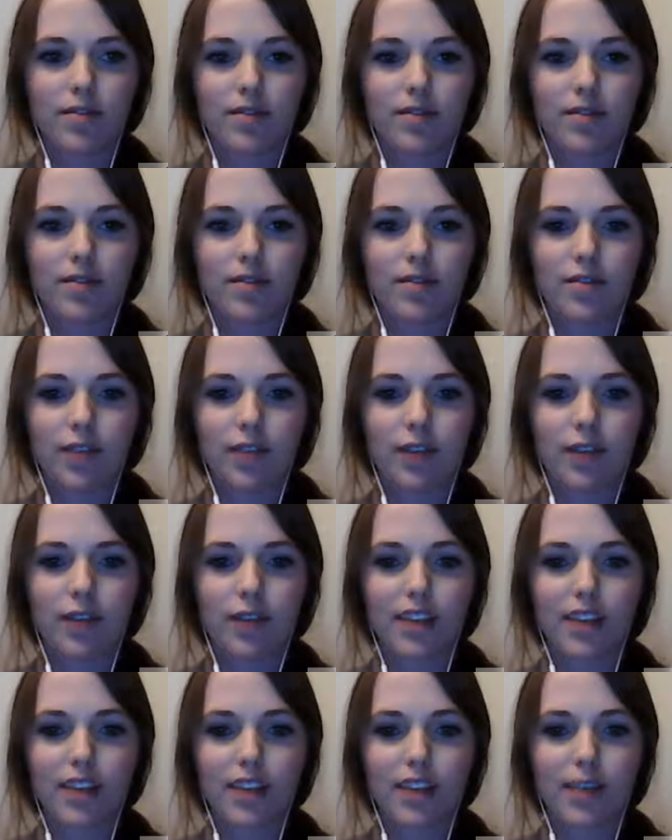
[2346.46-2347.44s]
When I was
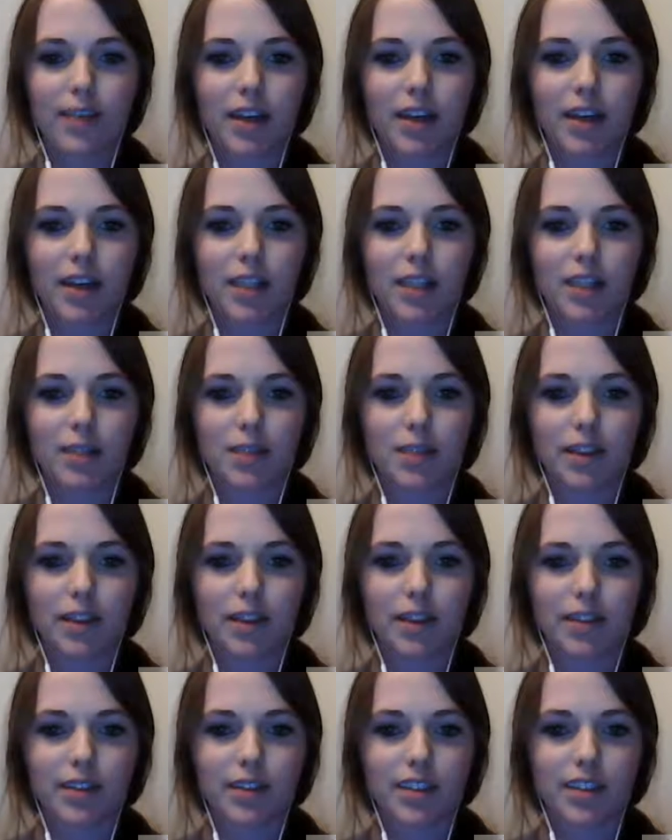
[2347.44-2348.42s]
dating my husband, he
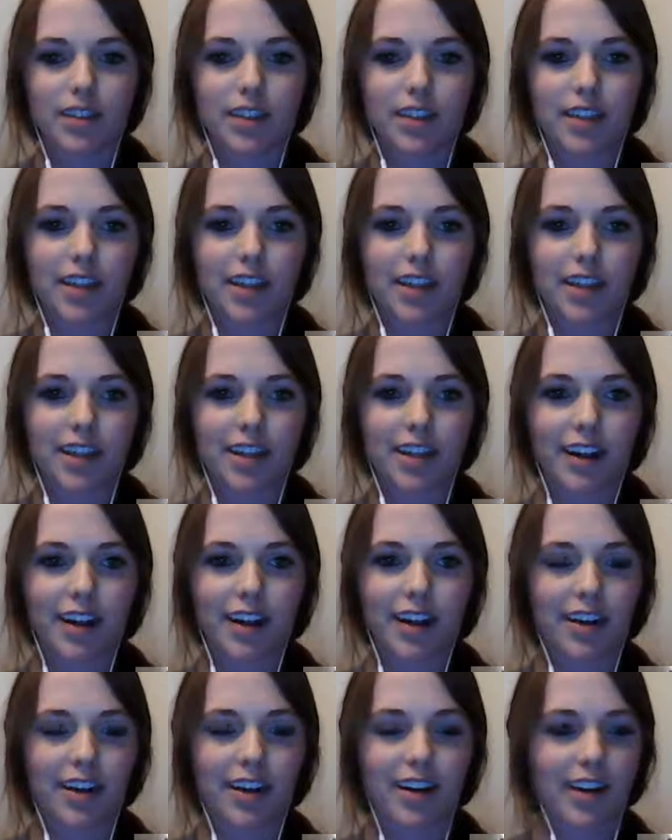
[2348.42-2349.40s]
was a security
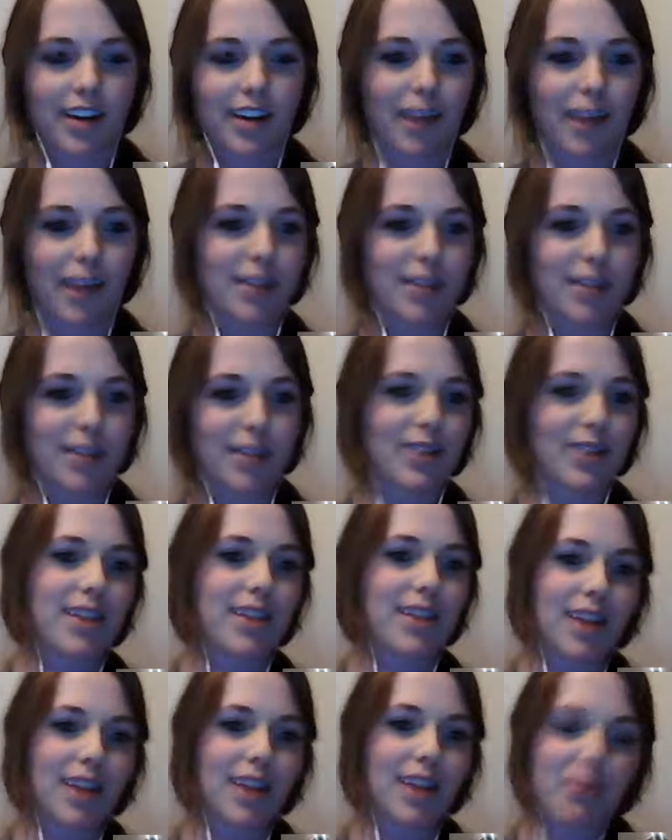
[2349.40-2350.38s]
guard on campus, so I
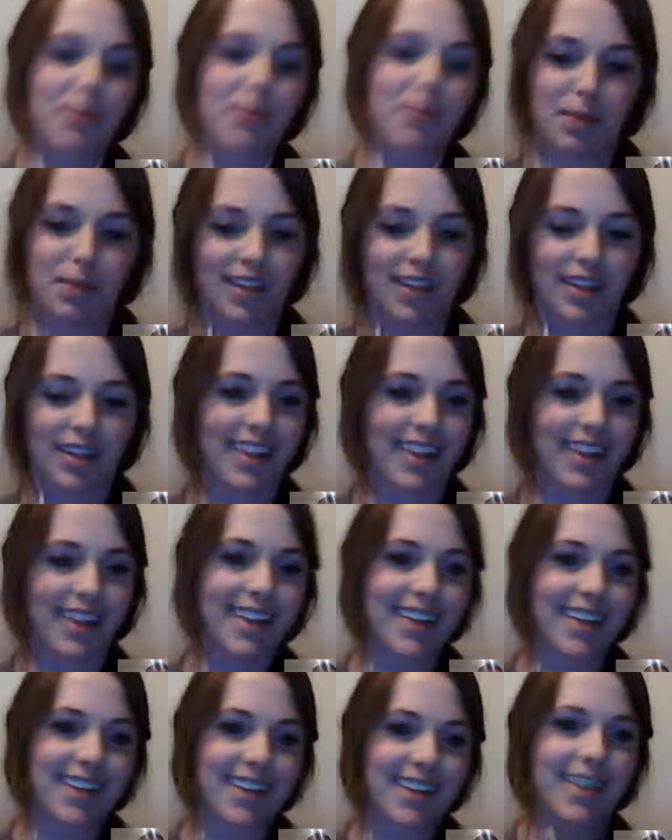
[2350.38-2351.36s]
saw people
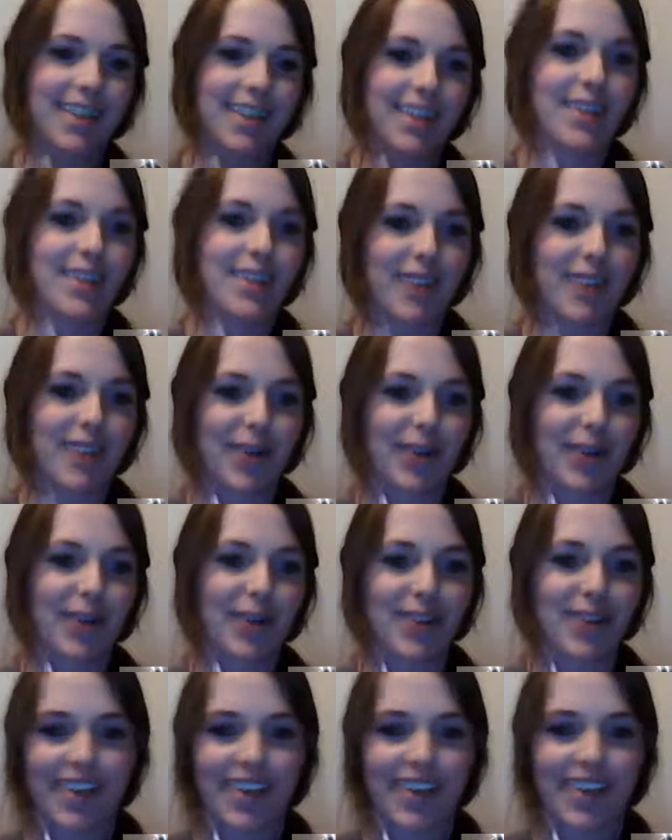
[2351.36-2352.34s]
cleaning, and I went
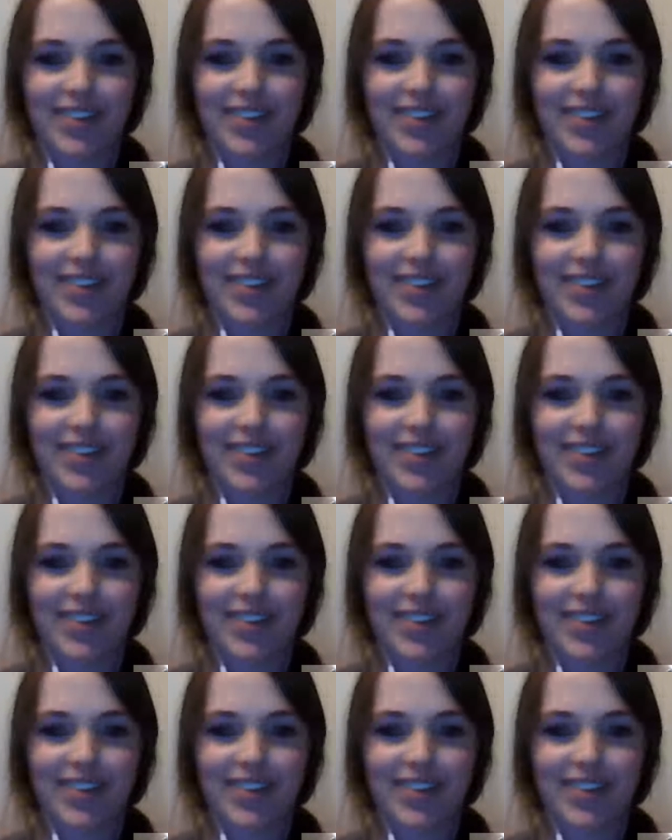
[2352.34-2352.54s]
with him.